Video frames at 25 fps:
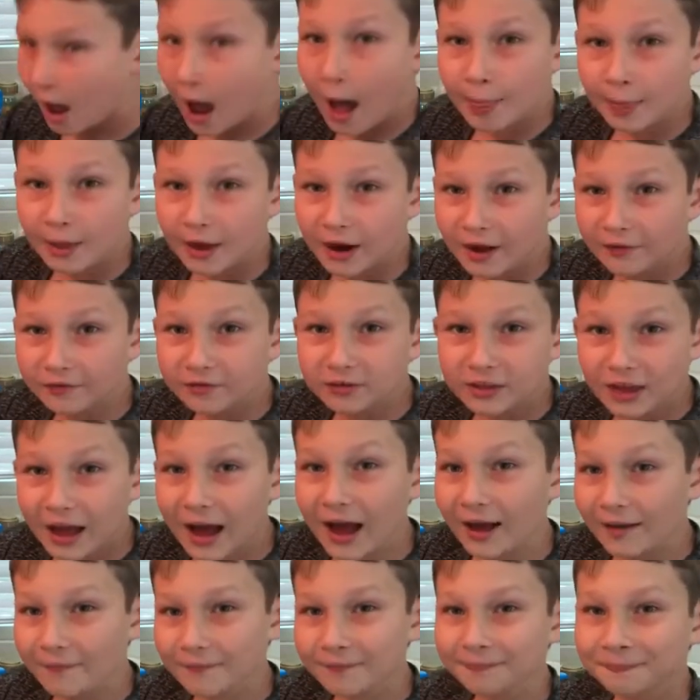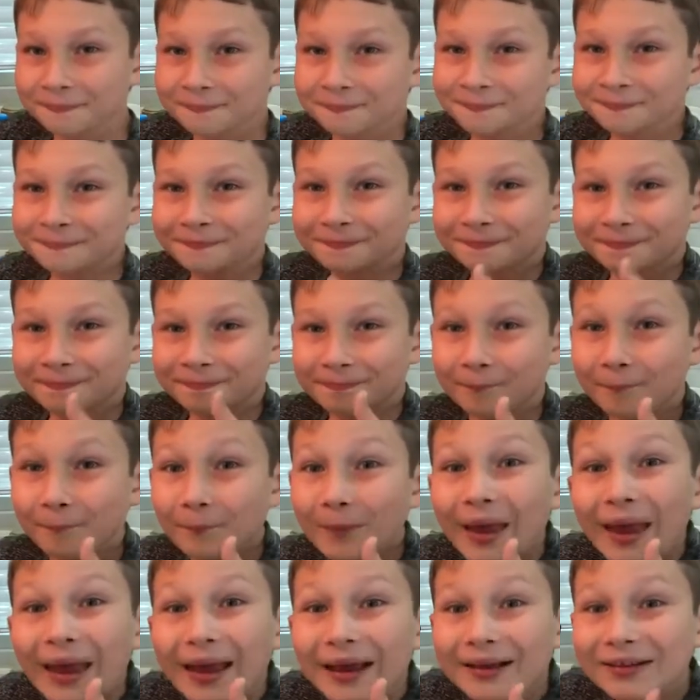And then after that,
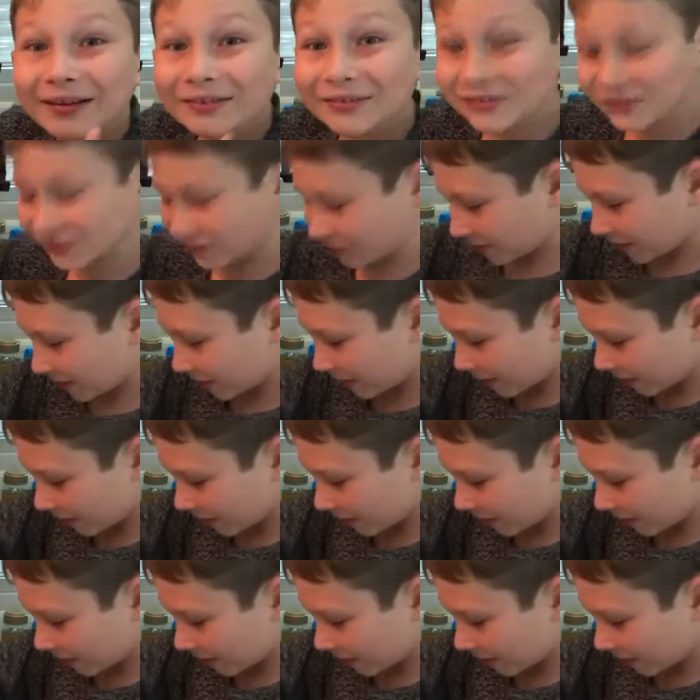mix.